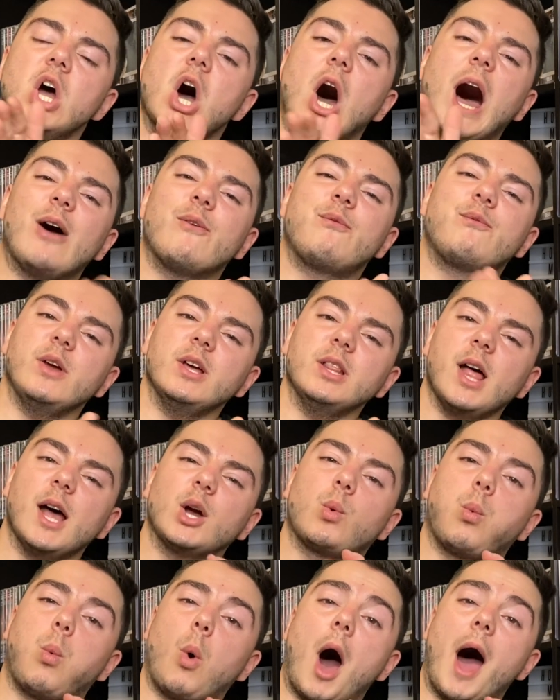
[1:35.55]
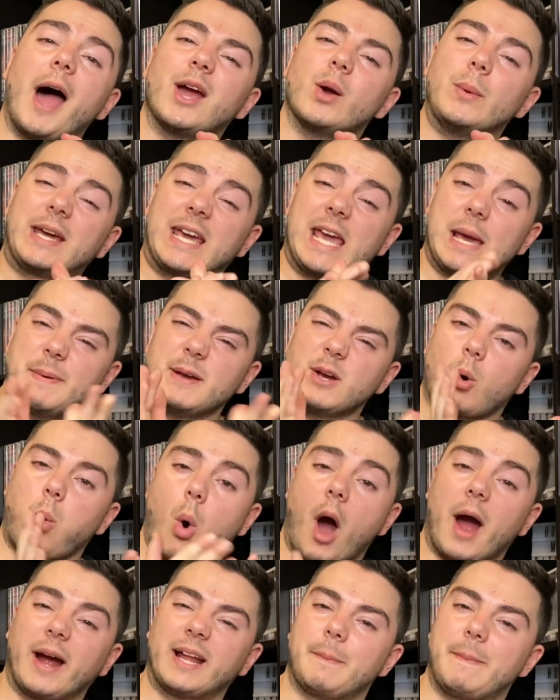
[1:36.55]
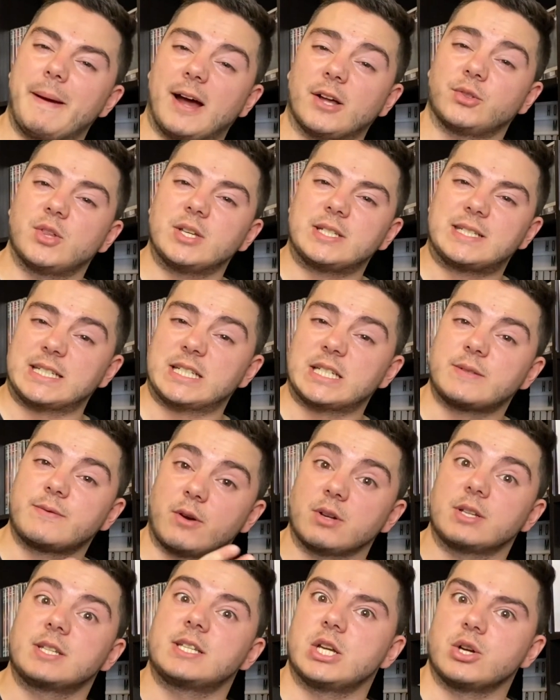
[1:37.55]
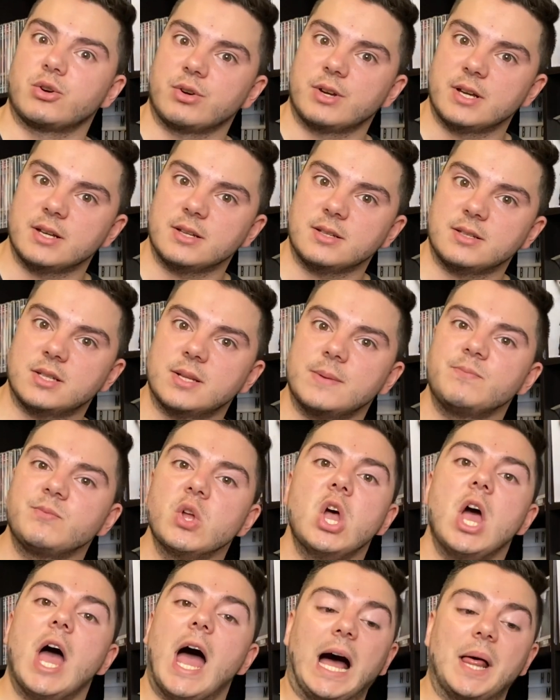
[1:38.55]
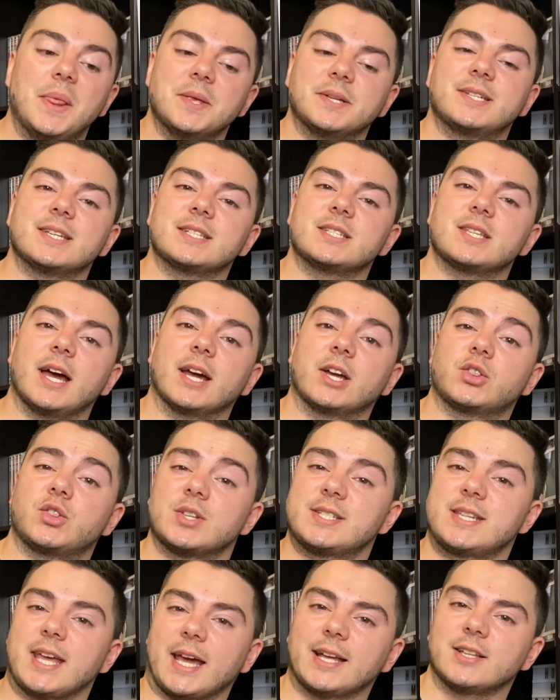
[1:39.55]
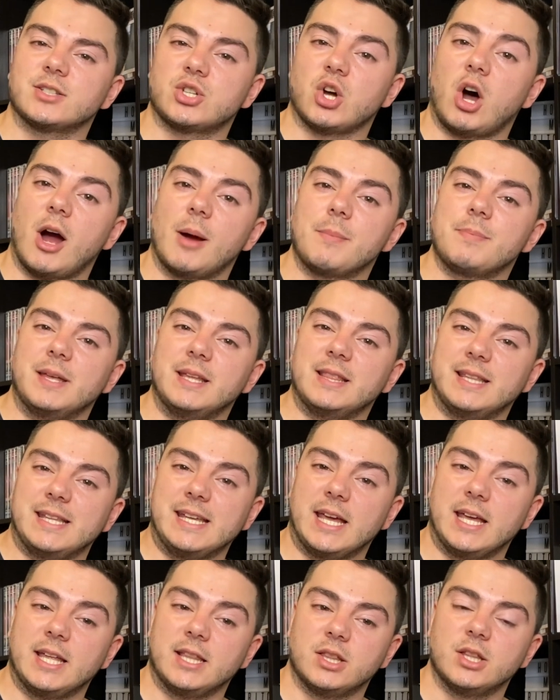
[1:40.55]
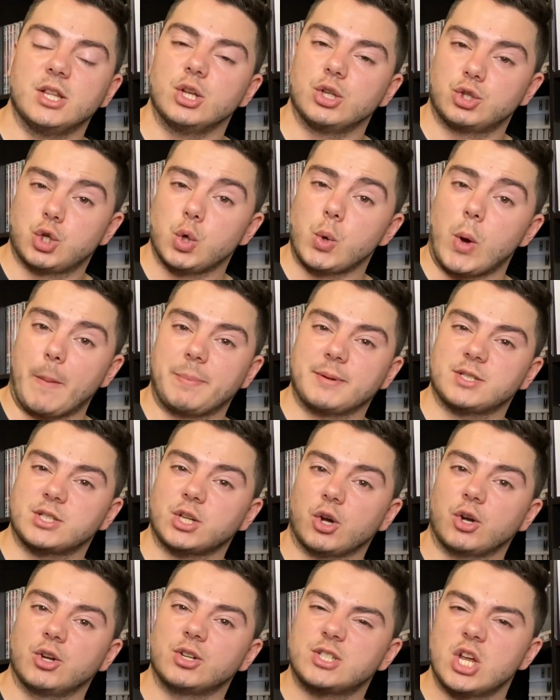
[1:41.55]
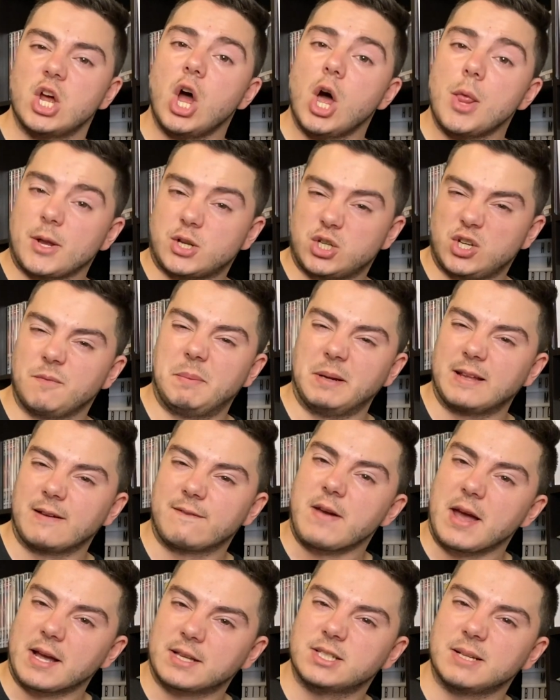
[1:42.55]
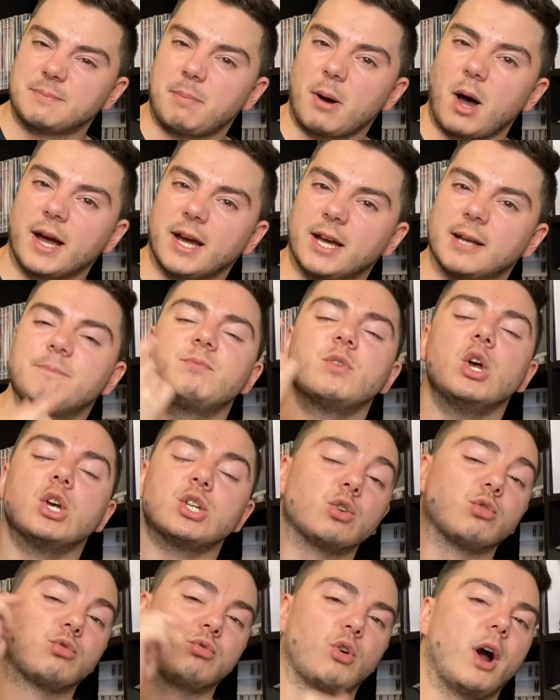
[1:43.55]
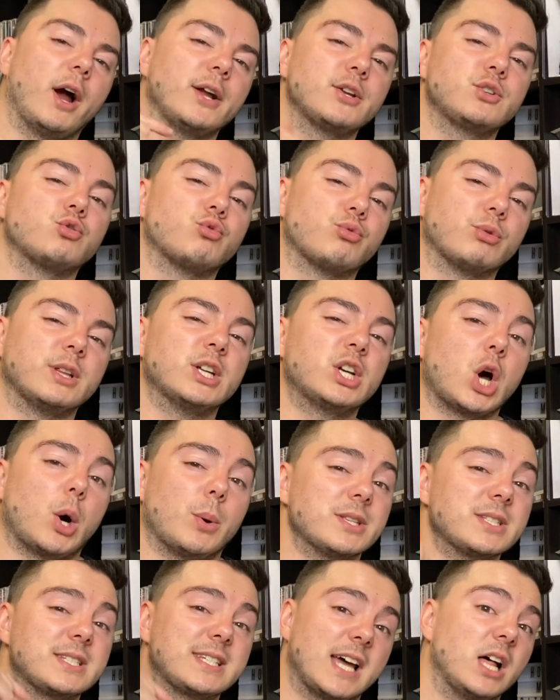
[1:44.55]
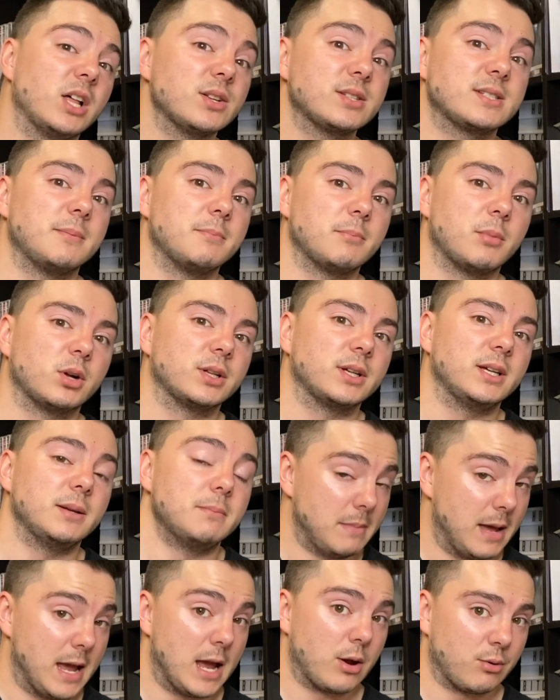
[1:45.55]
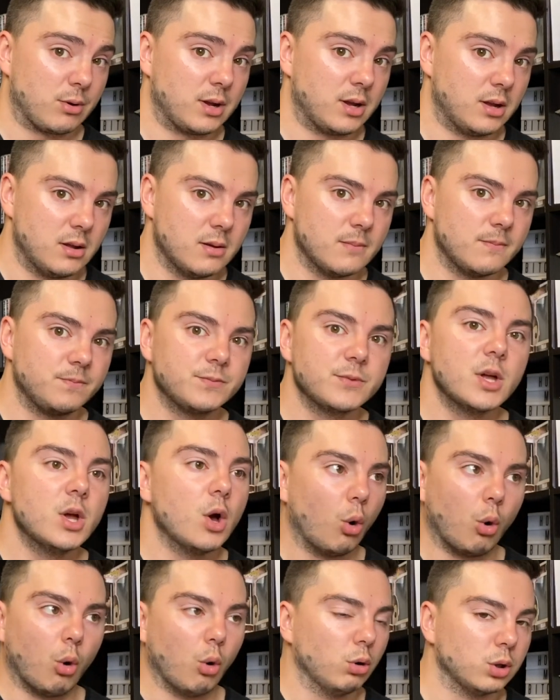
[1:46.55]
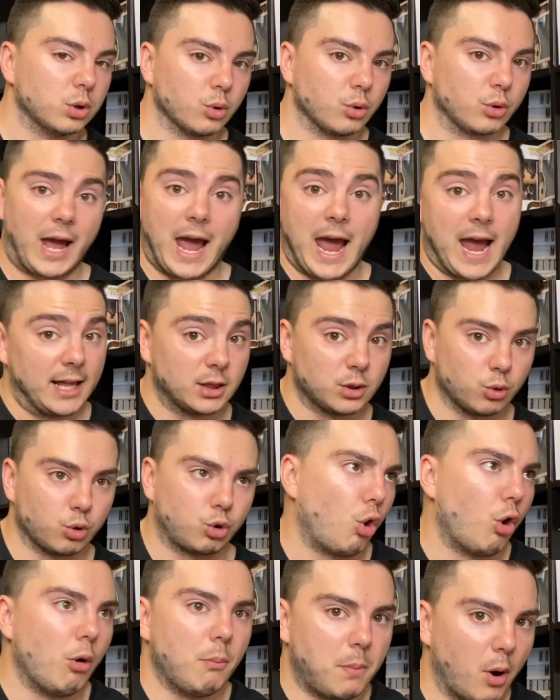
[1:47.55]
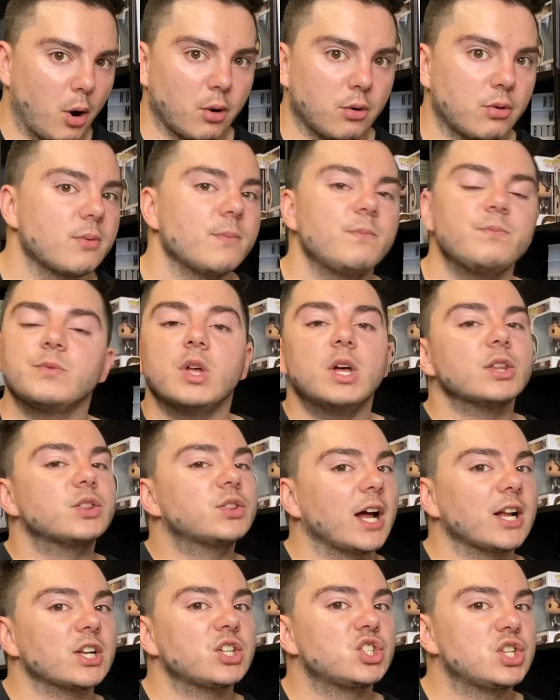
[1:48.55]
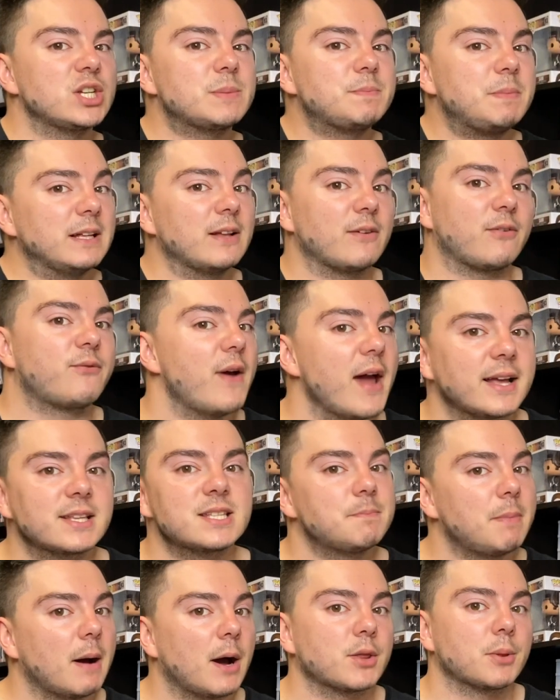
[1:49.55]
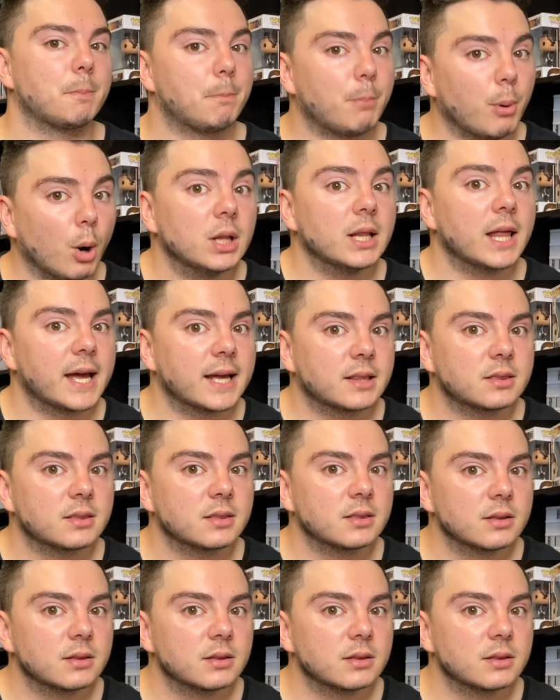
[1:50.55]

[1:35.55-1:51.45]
I feel like, why are we keeping quiet about this? This is very serious. And this is, like, the second time in two episodes that she'd been affected by it. So Ryan should really go and tell somebody, Mary, or Luke, and Luke, or both, that she's been affected by the bullet.